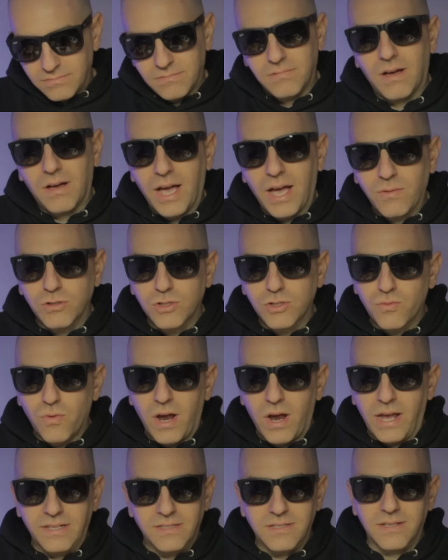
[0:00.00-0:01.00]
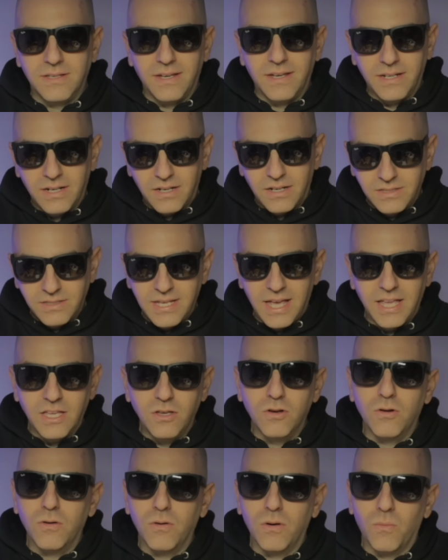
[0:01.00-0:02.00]
I was right, and I'll tell
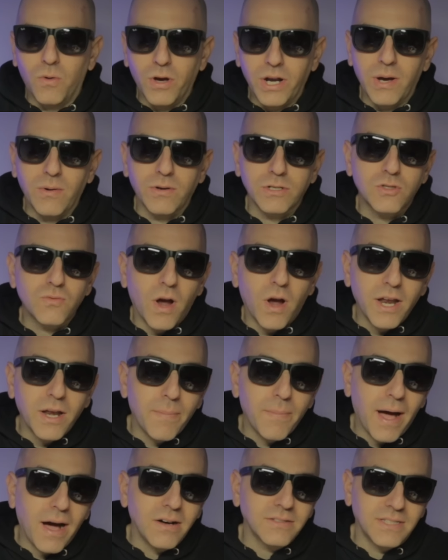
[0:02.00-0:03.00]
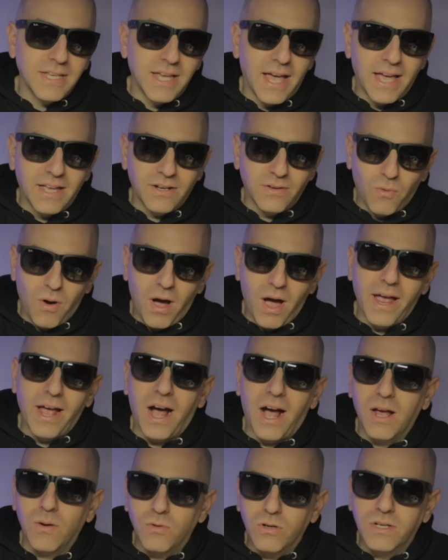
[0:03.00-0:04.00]
you what I was right about and
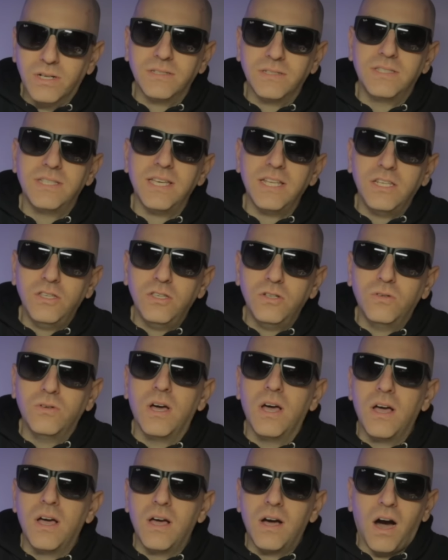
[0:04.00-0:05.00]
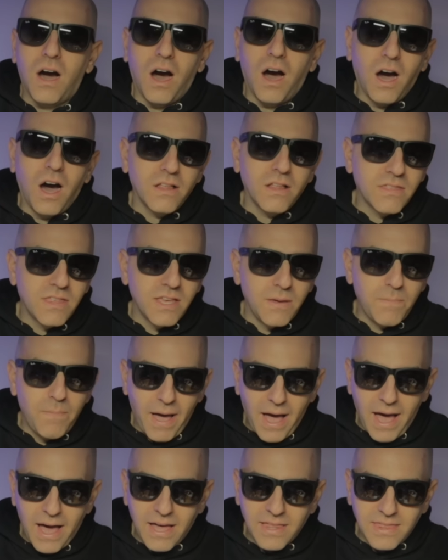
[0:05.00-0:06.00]
why I will continue on the
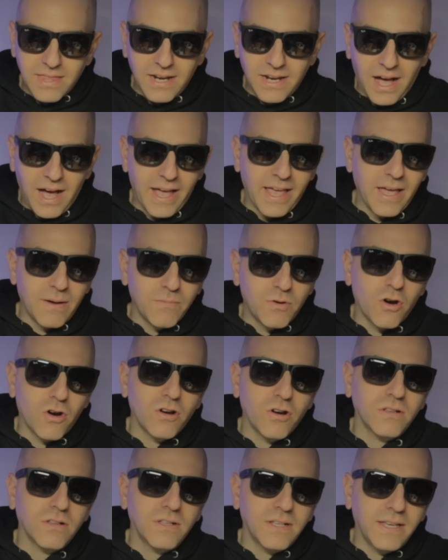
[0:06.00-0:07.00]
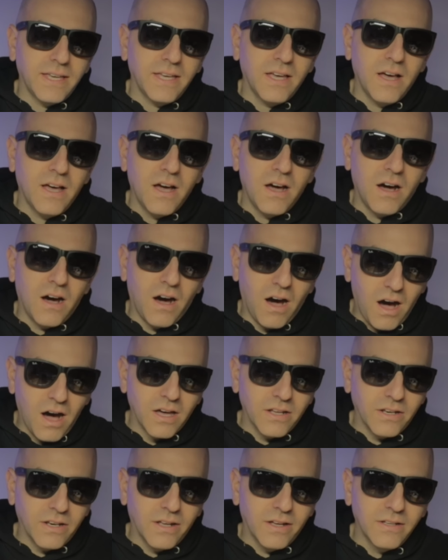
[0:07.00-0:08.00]
path that I am currently
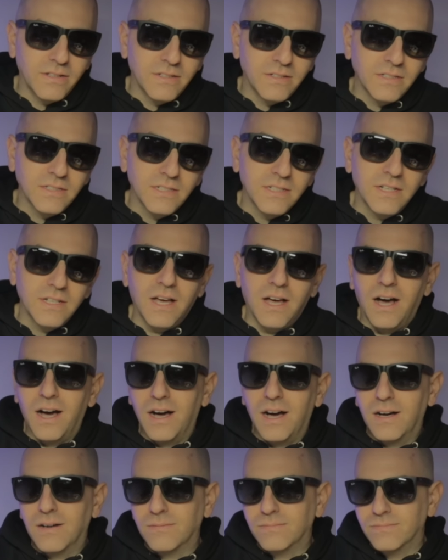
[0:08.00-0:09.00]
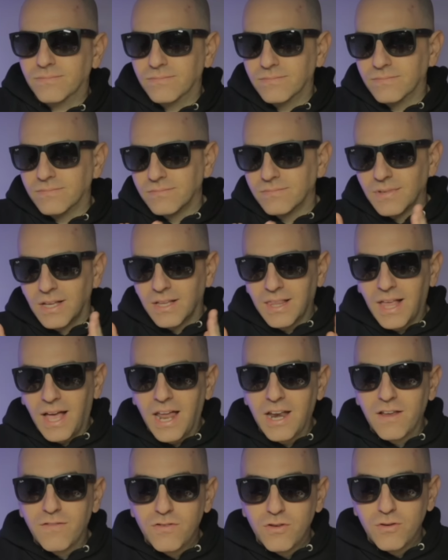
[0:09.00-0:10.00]
on. A
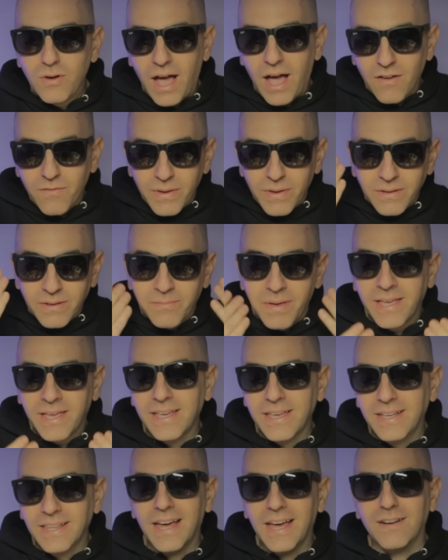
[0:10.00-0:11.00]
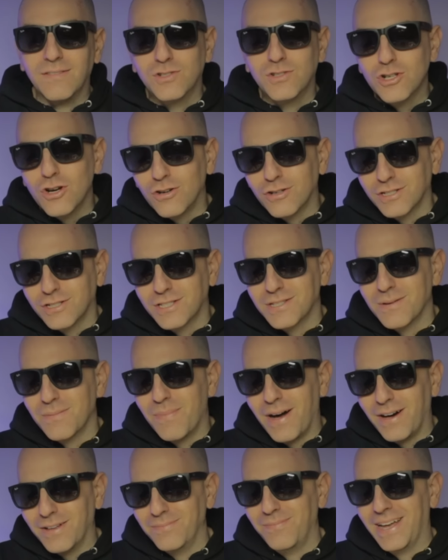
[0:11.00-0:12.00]
lot of you have been making a lot of jokes
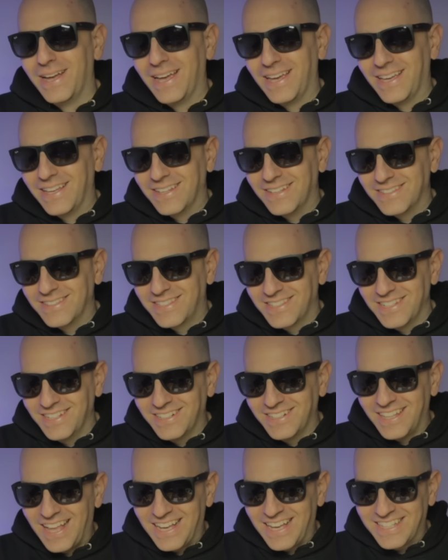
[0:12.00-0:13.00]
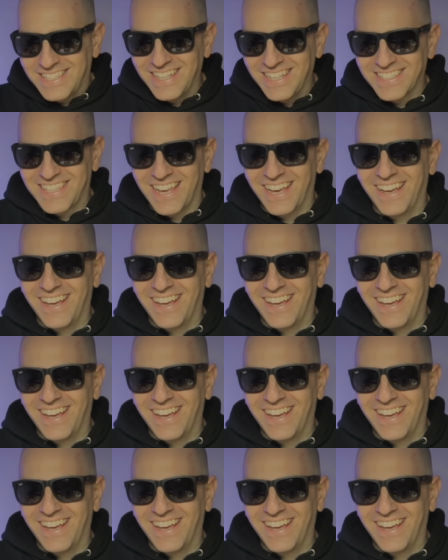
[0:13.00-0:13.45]
about my sunglasses.